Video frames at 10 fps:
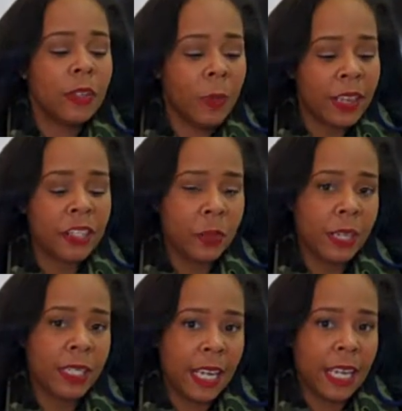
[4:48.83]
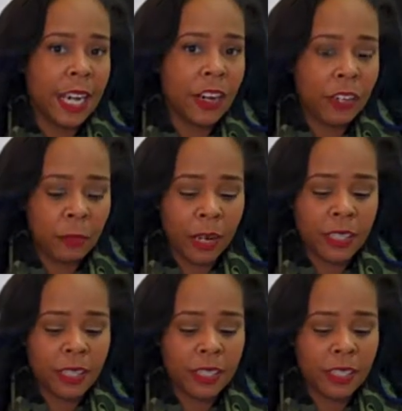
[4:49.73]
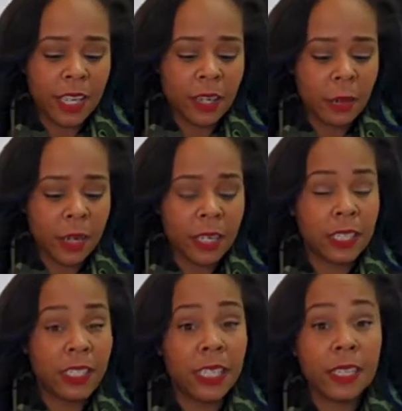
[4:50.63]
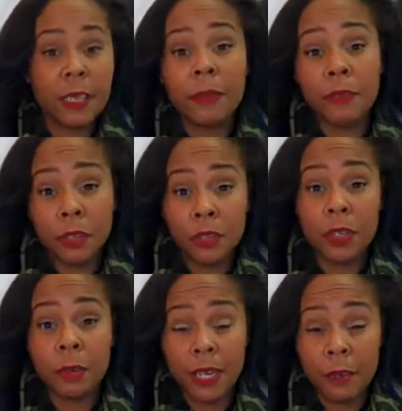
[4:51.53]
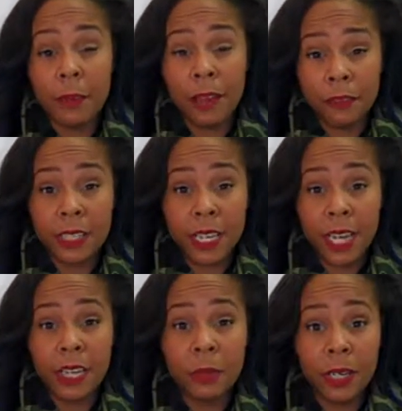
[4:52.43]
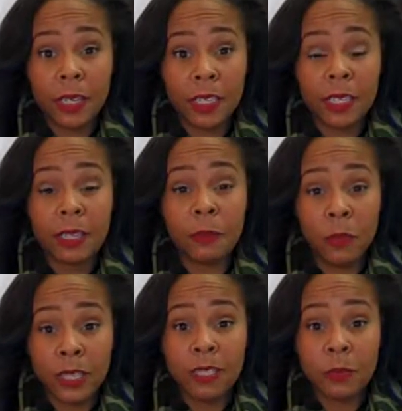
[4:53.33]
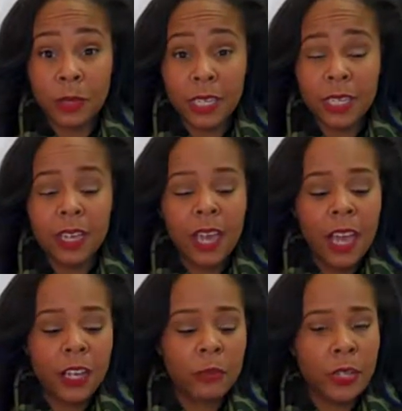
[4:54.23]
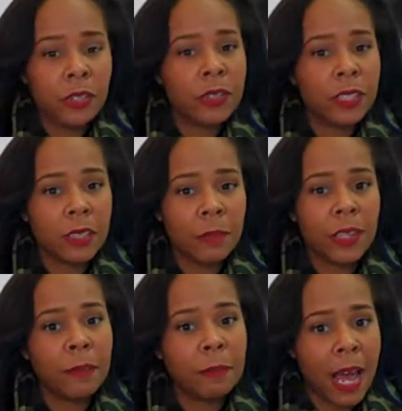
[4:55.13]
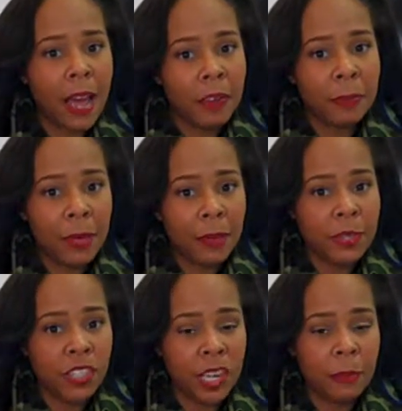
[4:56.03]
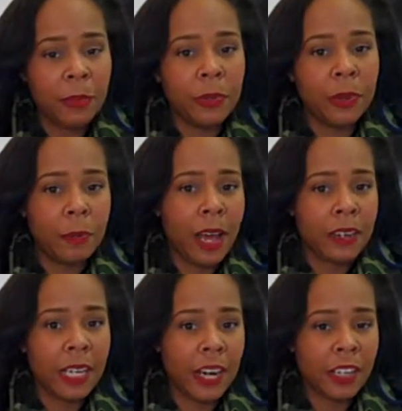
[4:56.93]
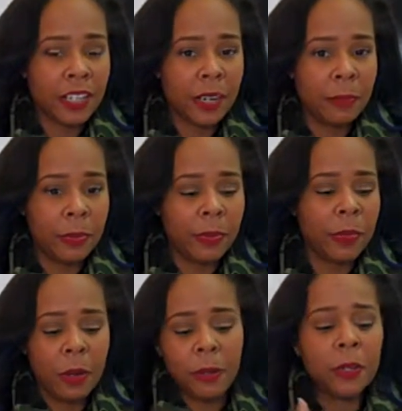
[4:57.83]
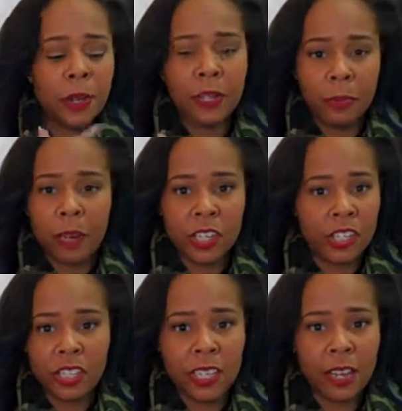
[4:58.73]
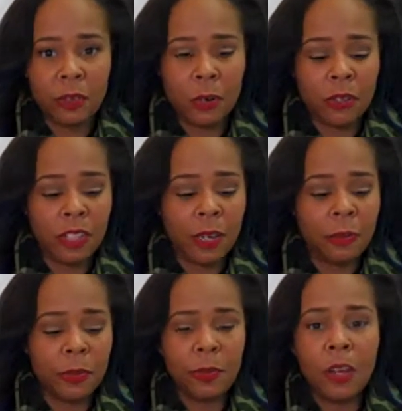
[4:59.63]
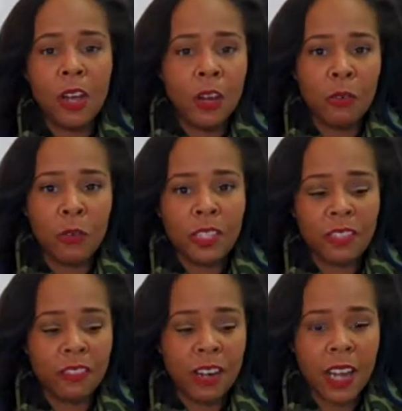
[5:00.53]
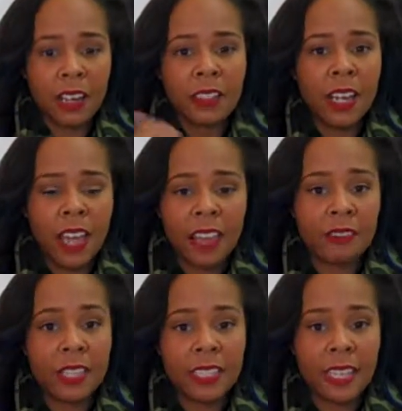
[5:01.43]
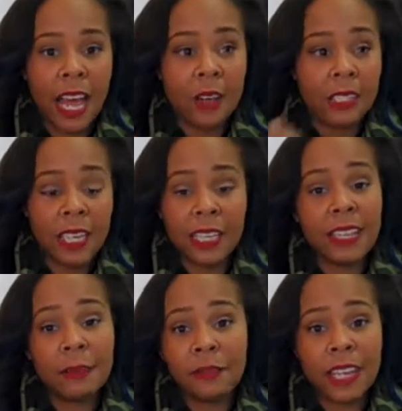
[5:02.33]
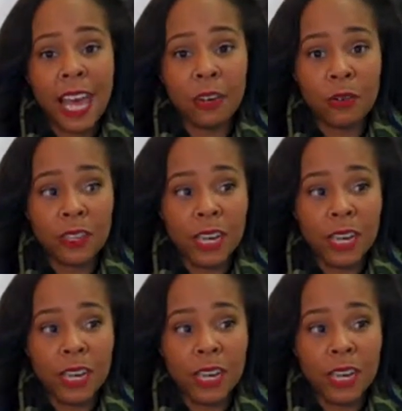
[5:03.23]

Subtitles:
The way that you want to take care of your brushes is that you want to clean them. If you do your makeup every day, you want to clean them once a week, and you want to use a little bit of mild baby shampoo or mild hair shampoo. put it on the brush just like normal shampoo, wish it around and rinse it out and lay them flat